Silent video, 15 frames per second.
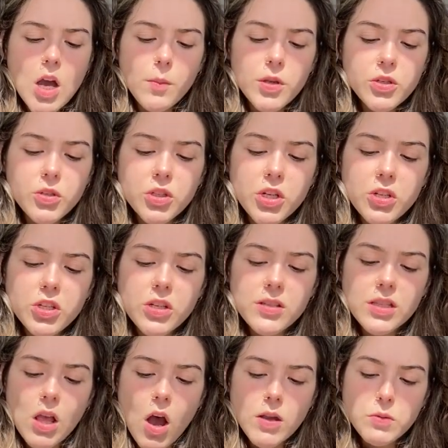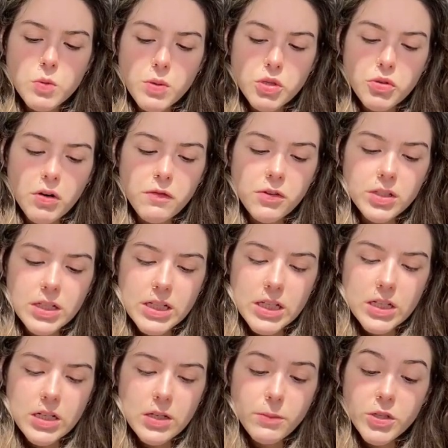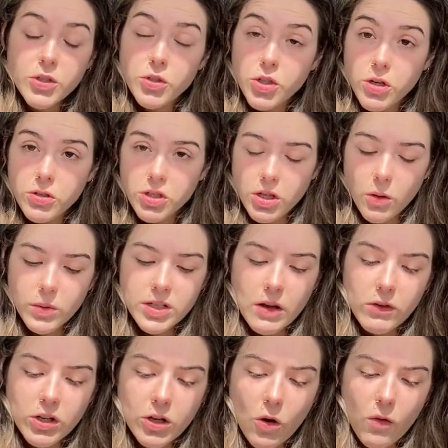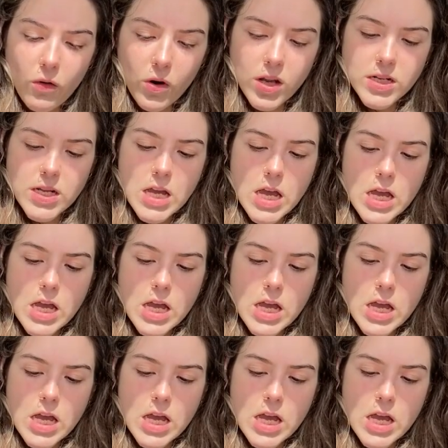Mr. Churchill's loss would be dreadful indeed. Mr. Churchill would never get over it.